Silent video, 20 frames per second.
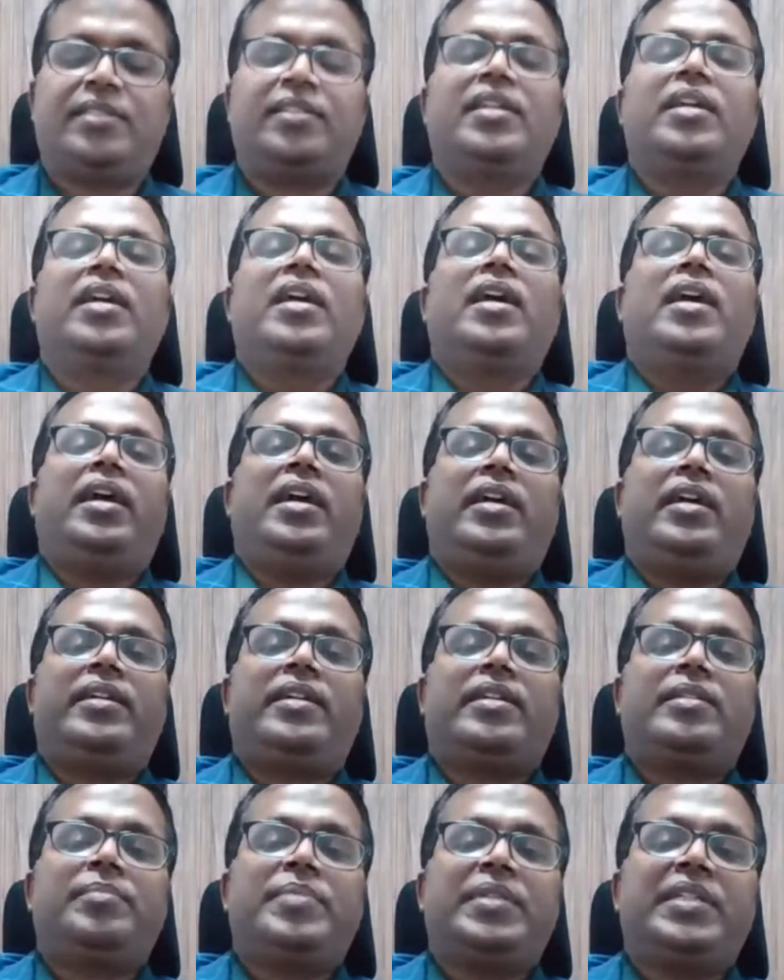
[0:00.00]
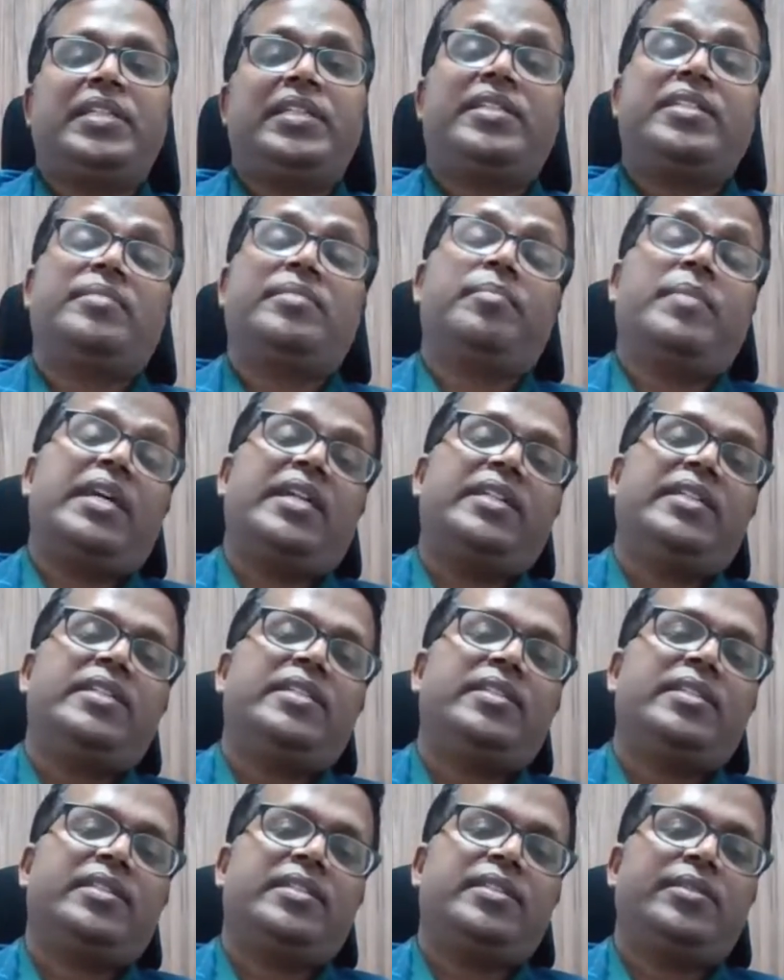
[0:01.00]
And keeping it in mind,
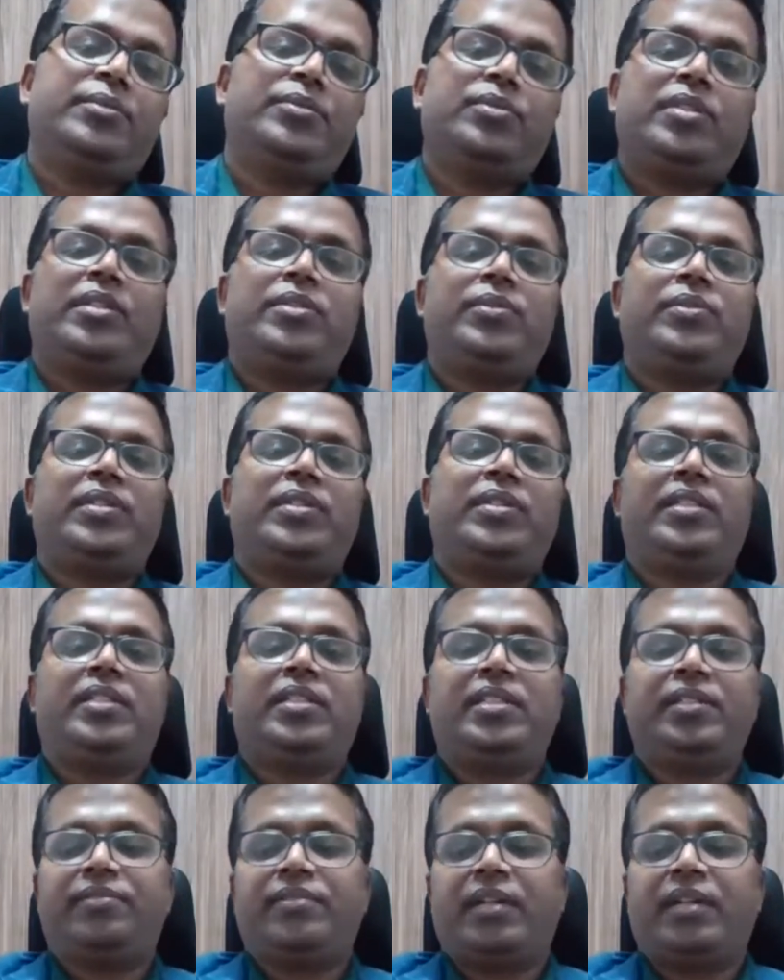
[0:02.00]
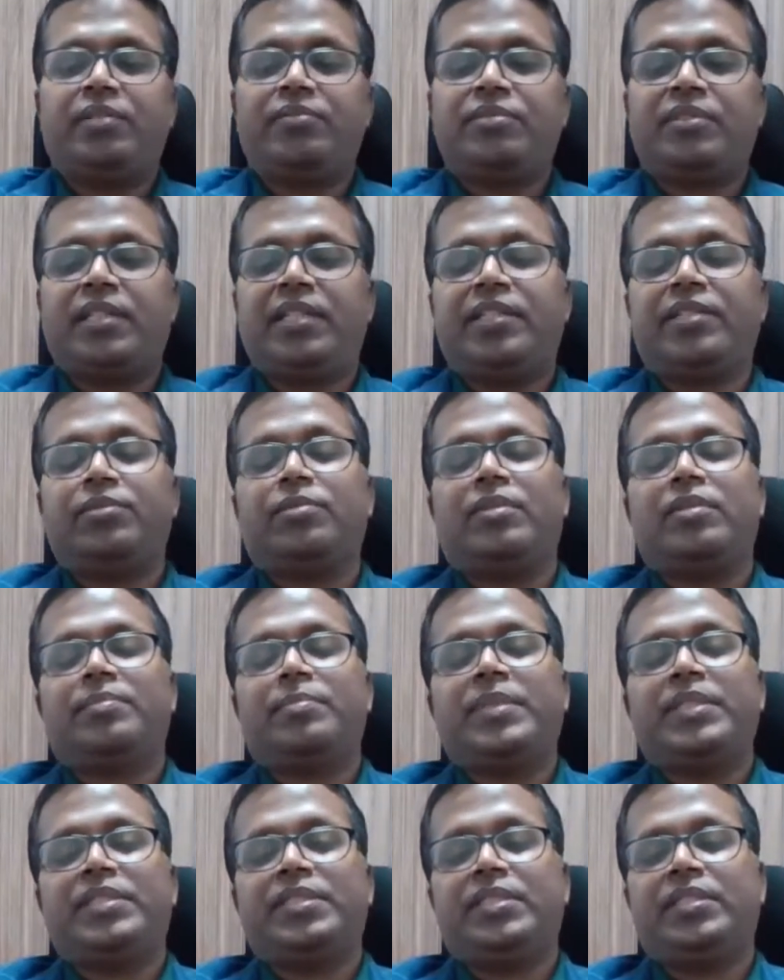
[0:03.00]
usually we give counseling to our
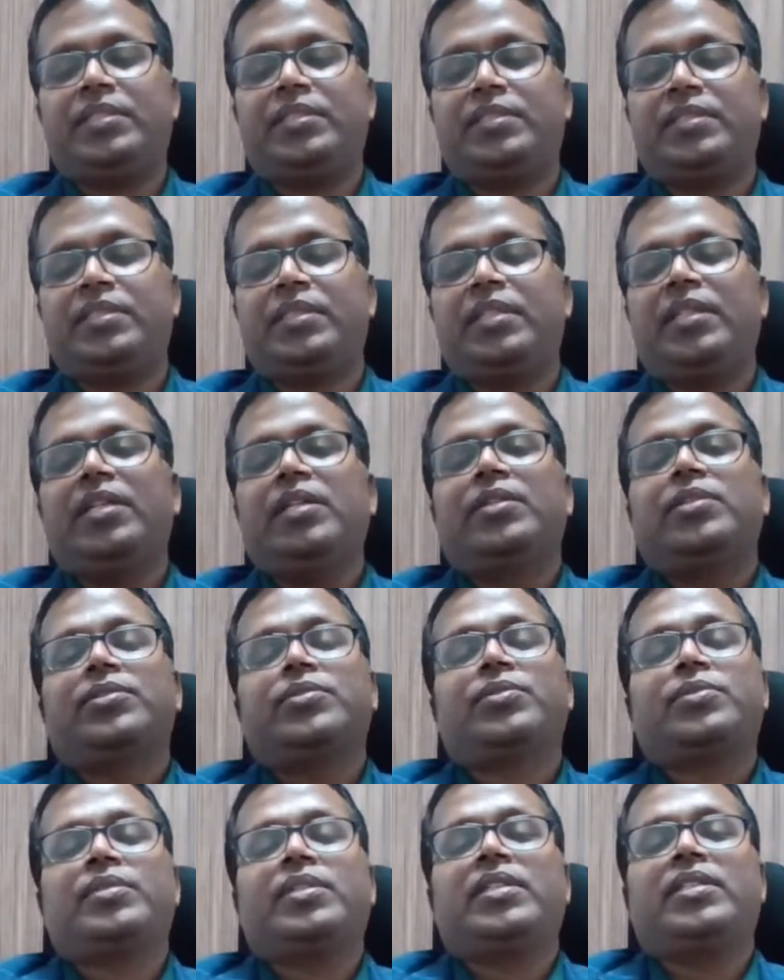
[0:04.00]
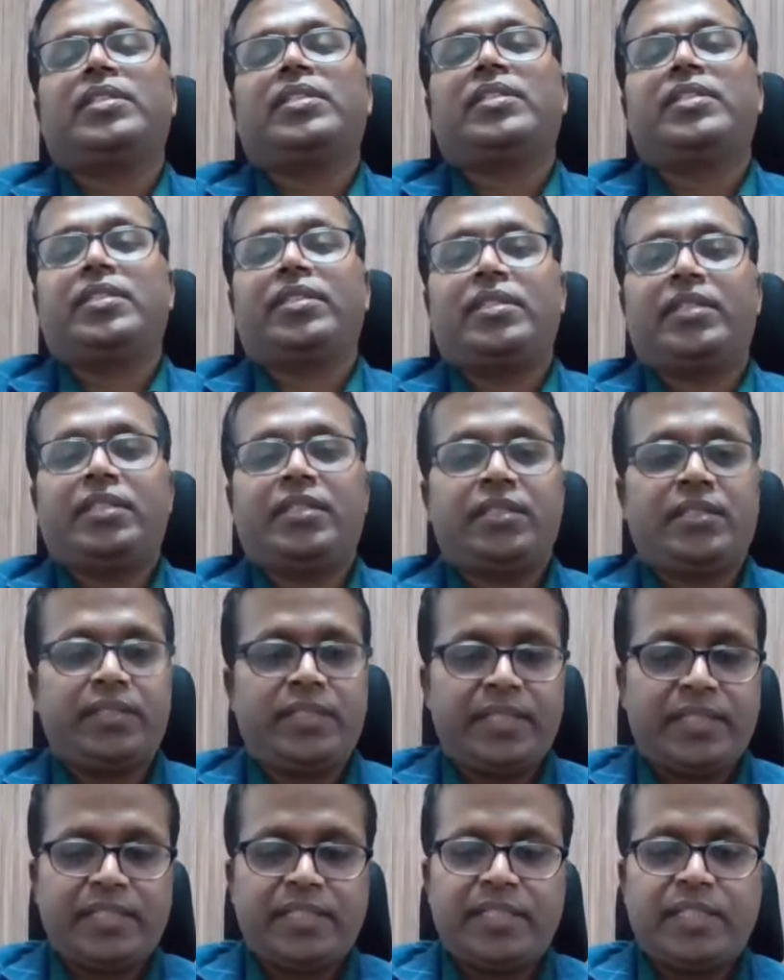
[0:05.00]
patients so that they
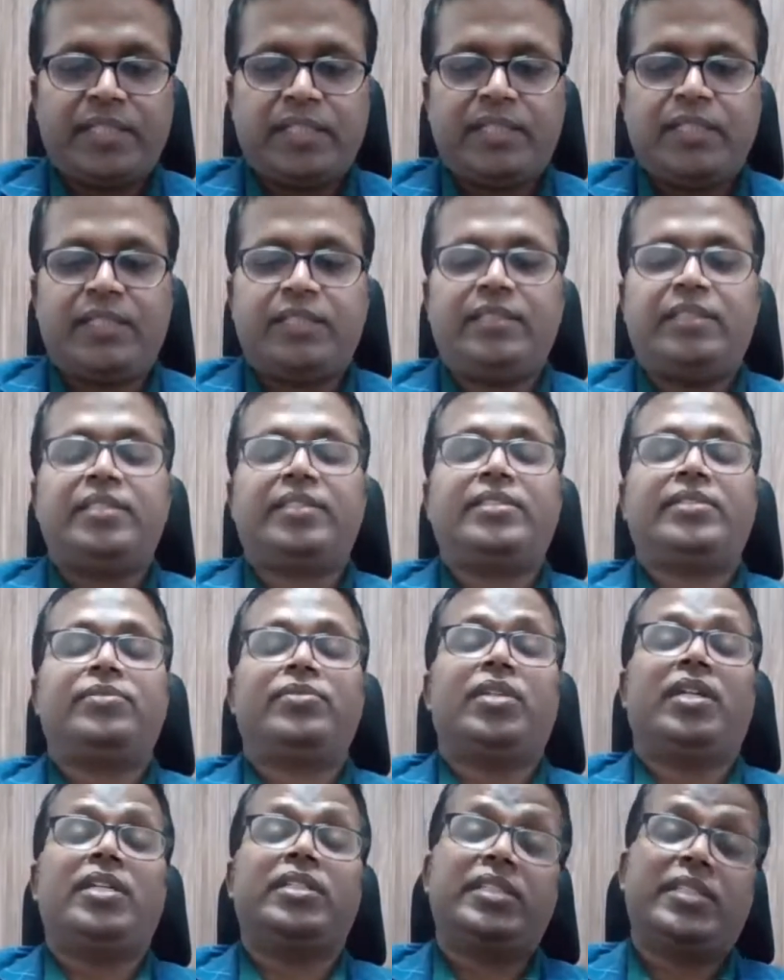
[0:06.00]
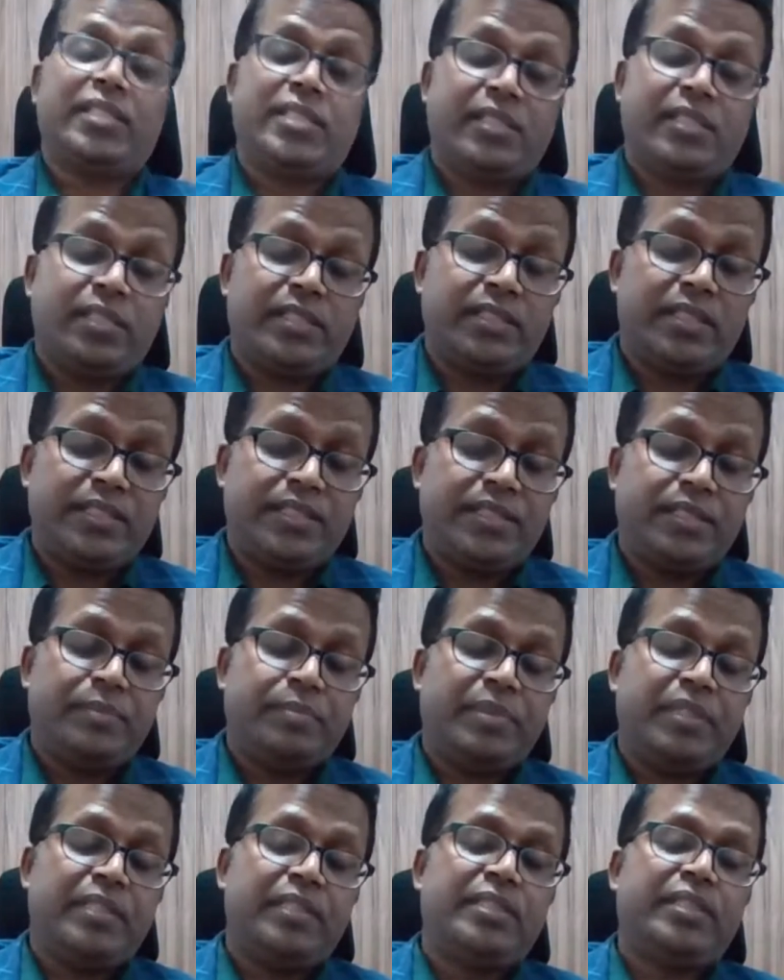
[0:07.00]
should understand the
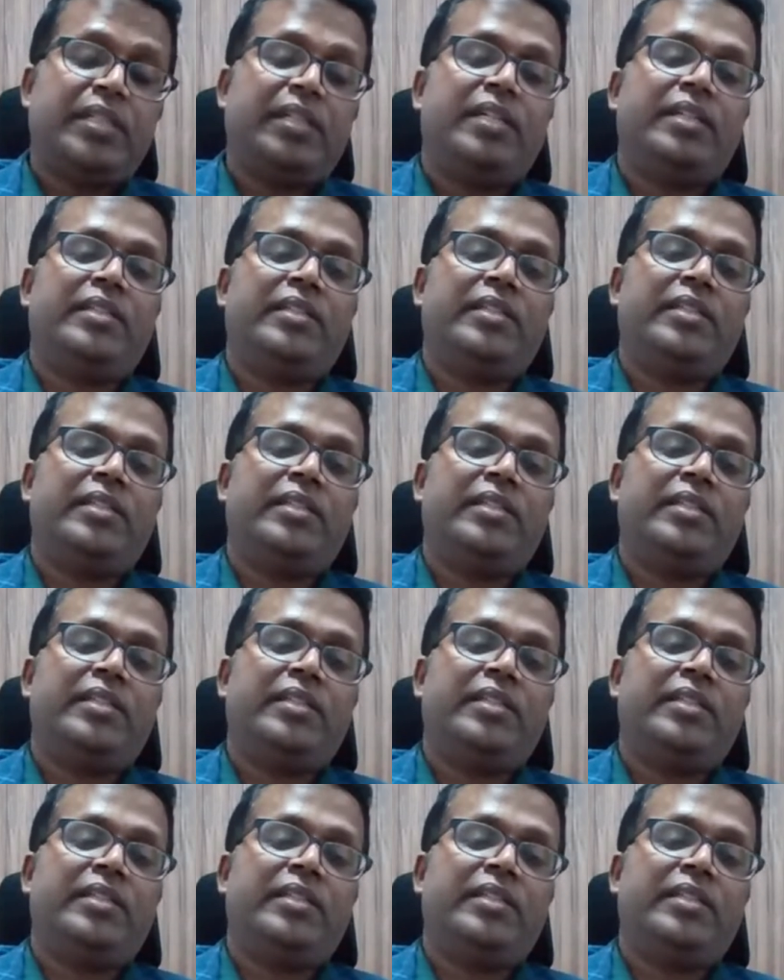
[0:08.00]
treatment and